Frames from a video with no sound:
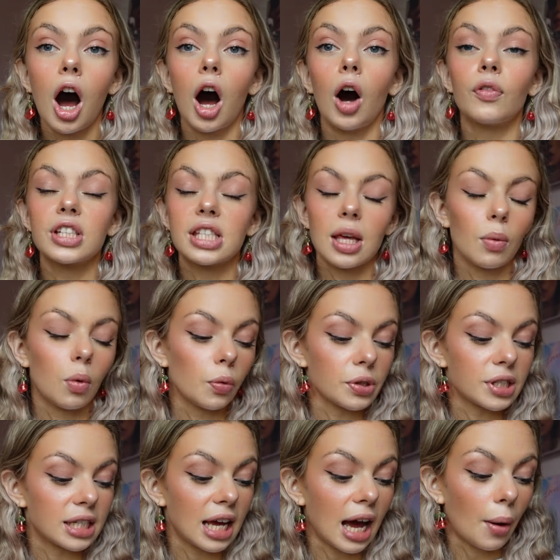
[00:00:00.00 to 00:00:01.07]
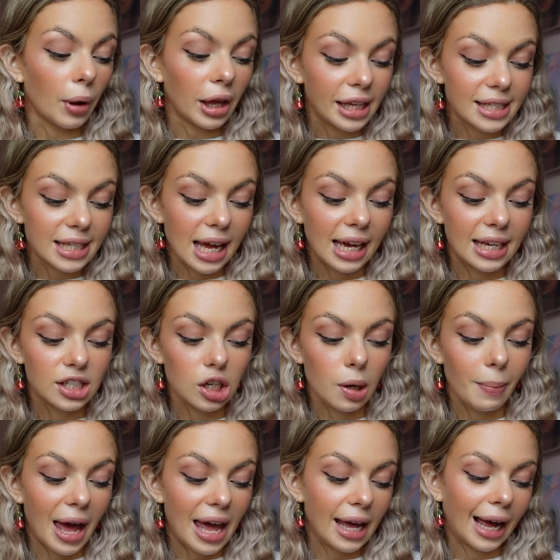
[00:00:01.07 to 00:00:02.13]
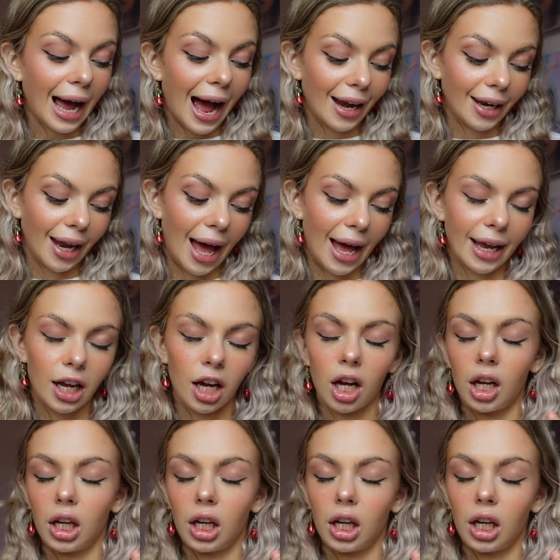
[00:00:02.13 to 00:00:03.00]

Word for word: obviously we'll, we'll see how easy it is to make and like